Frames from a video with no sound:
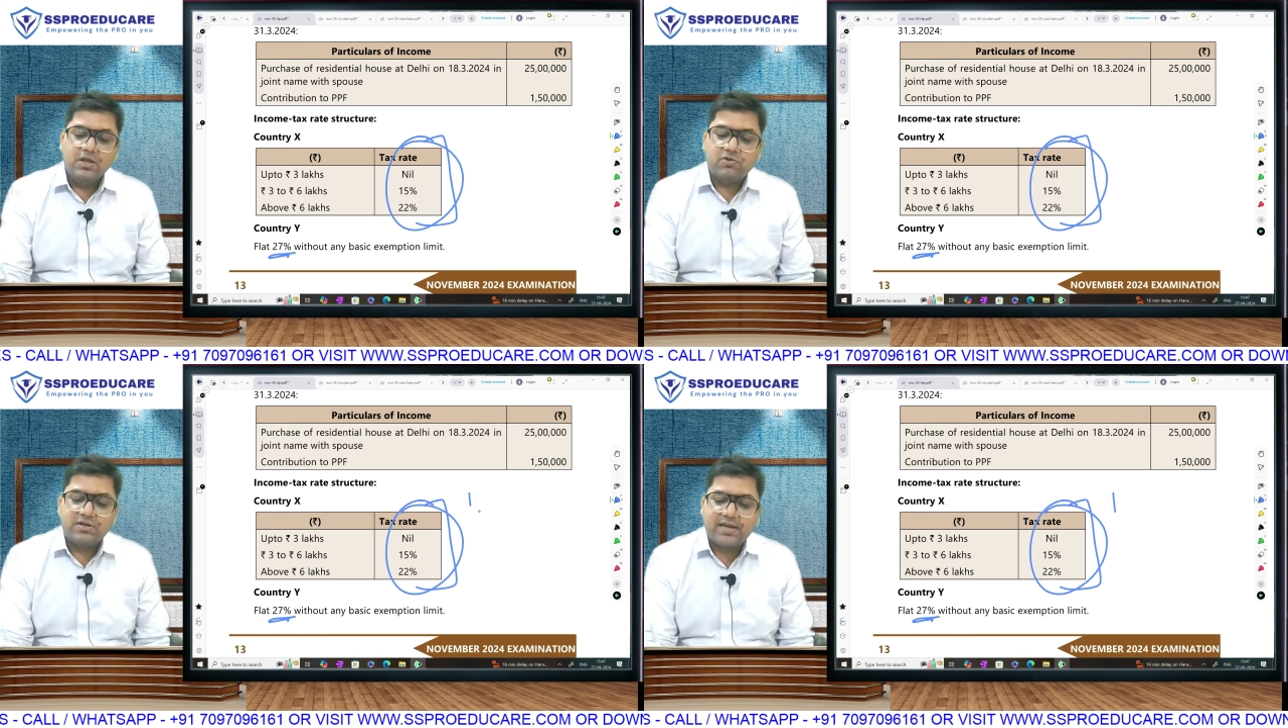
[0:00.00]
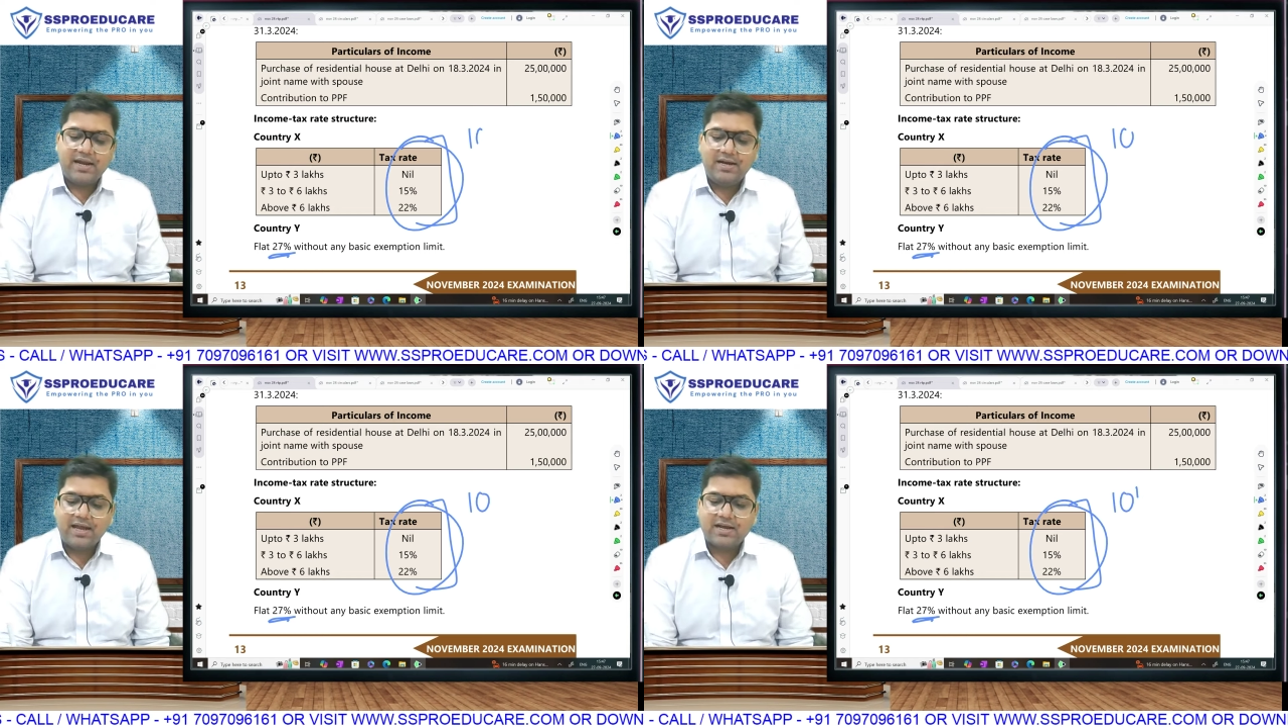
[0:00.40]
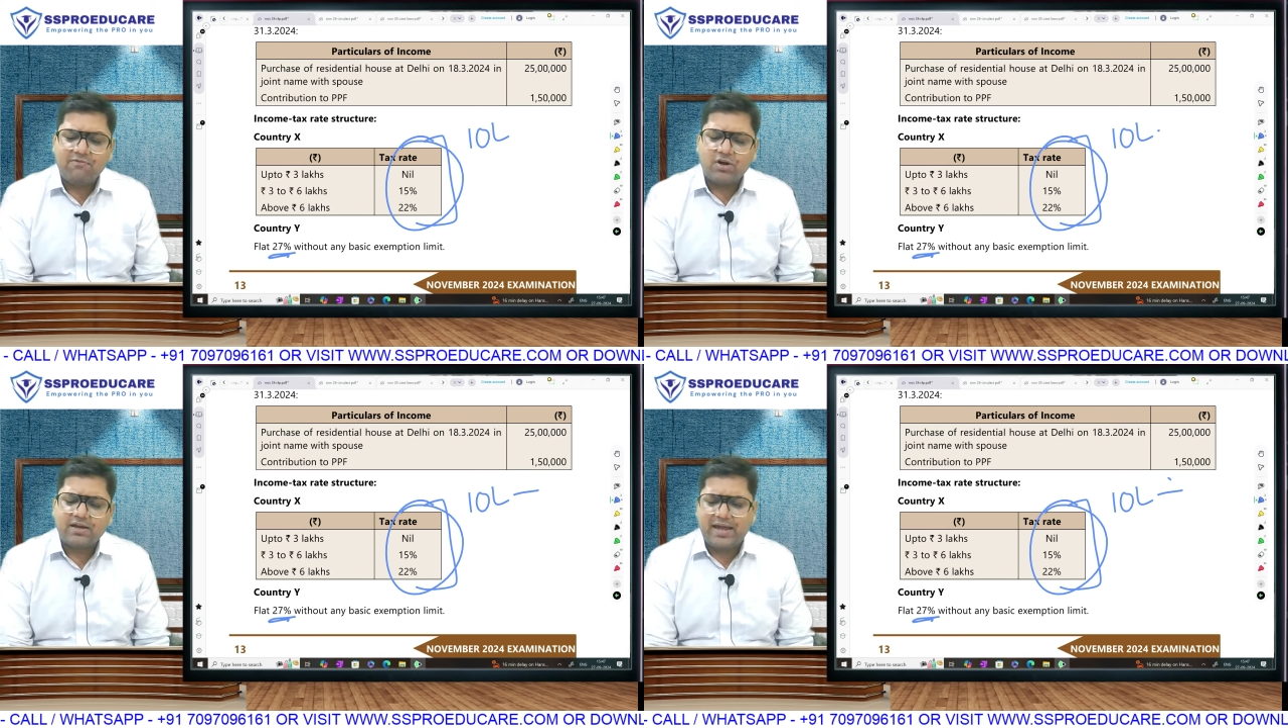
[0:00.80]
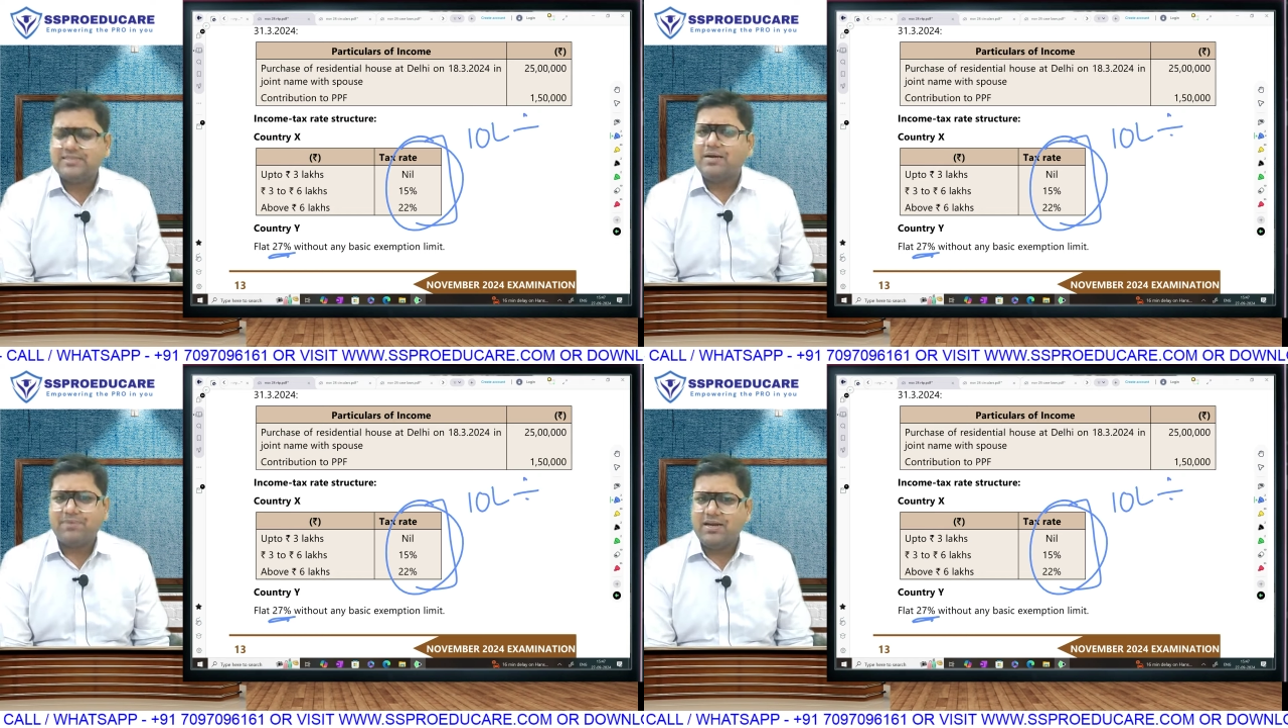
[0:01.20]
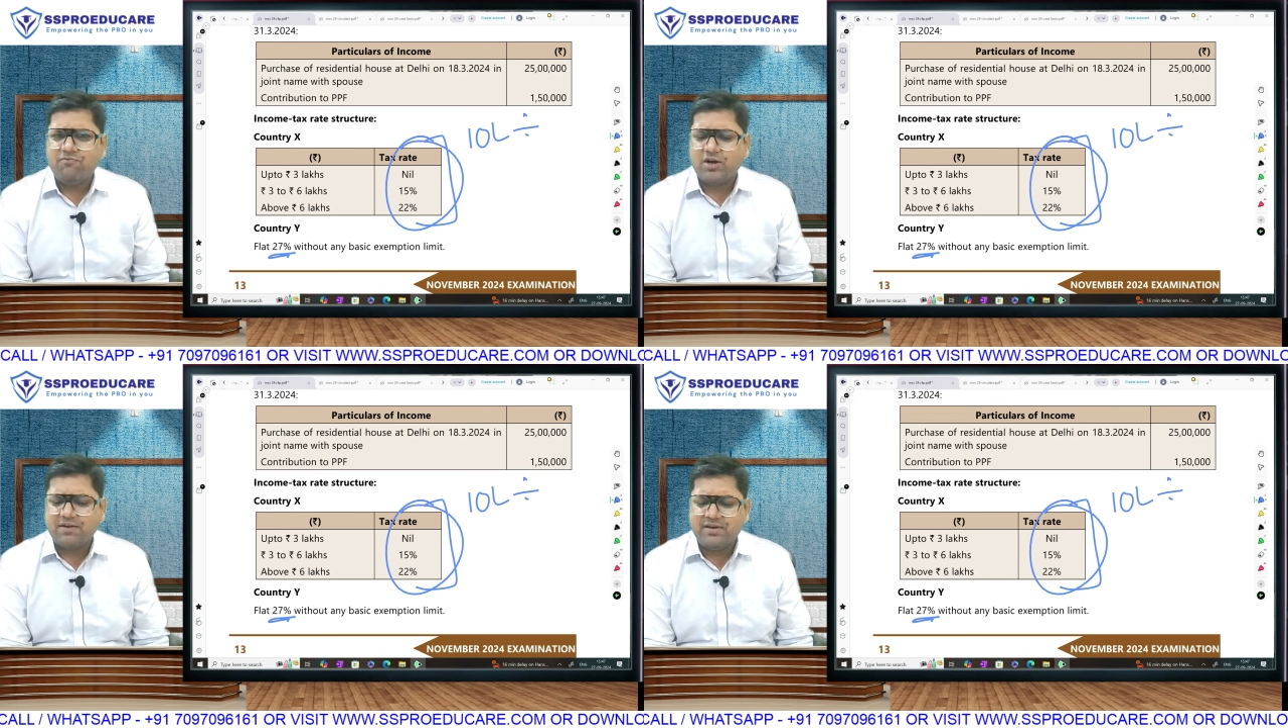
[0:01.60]
So 10 lakh ka what example hai,
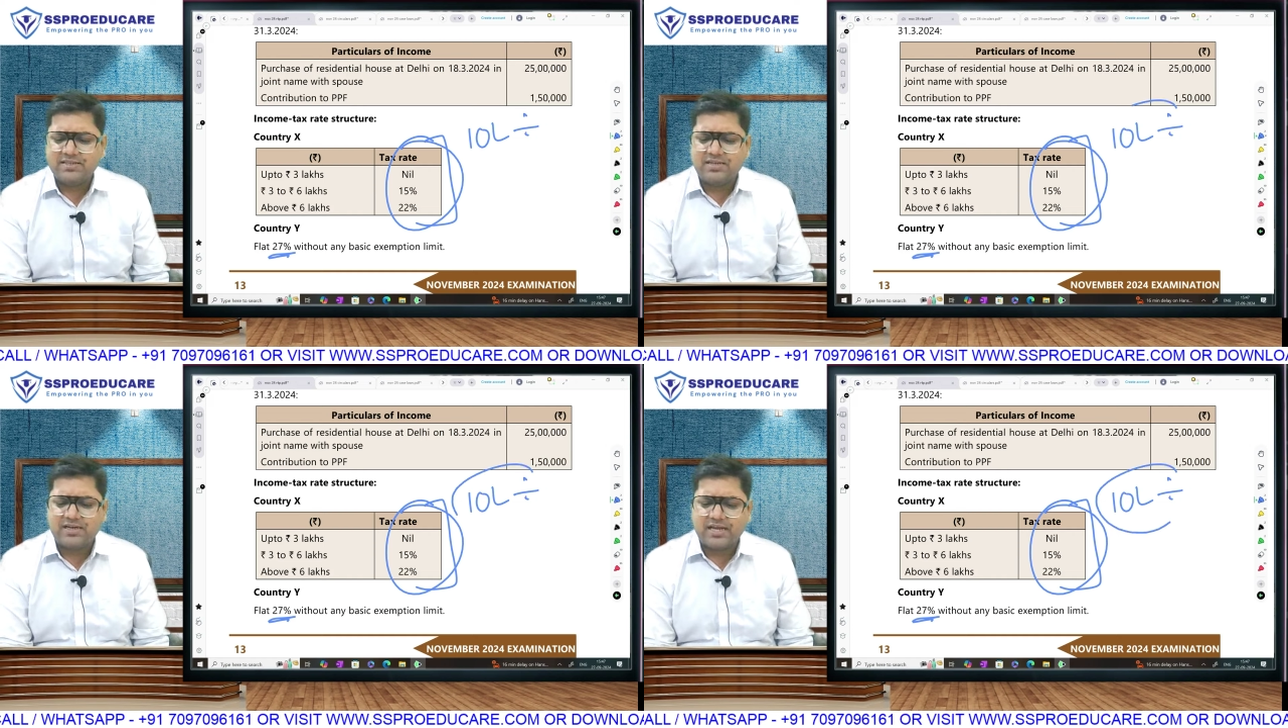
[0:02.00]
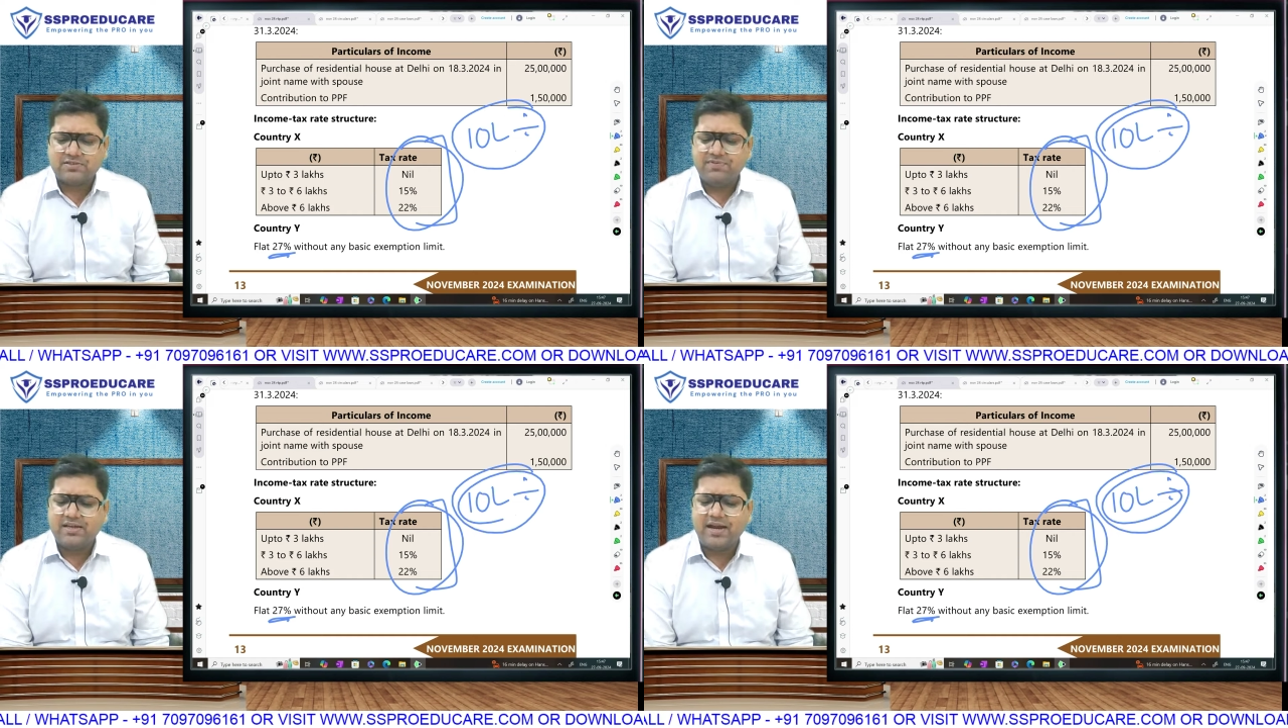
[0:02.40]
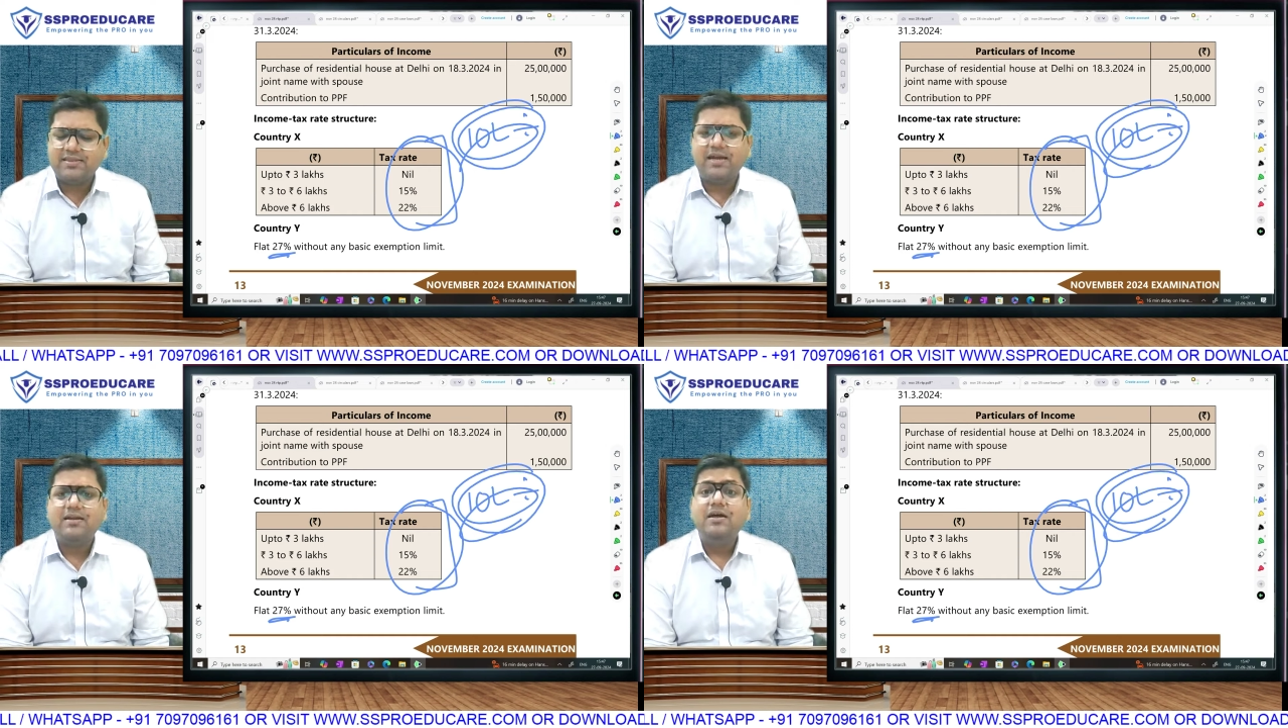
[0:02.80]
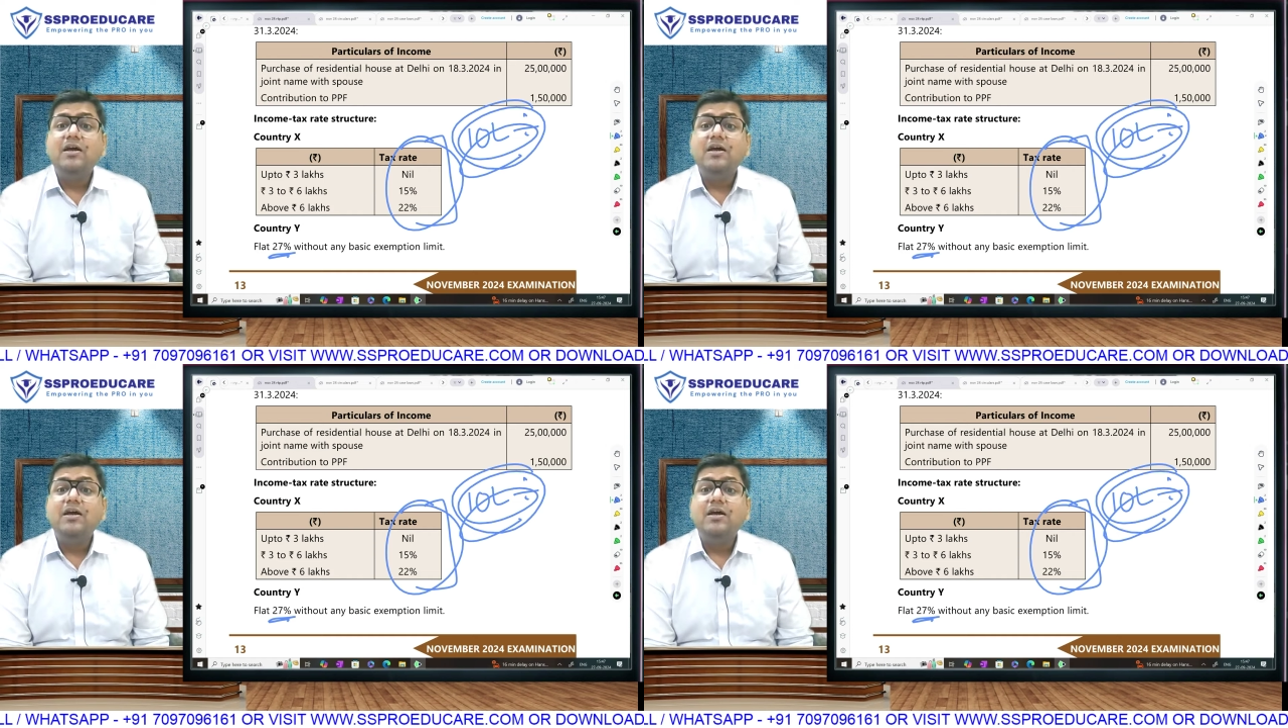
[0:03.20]
whatever is the tax, we'll get that.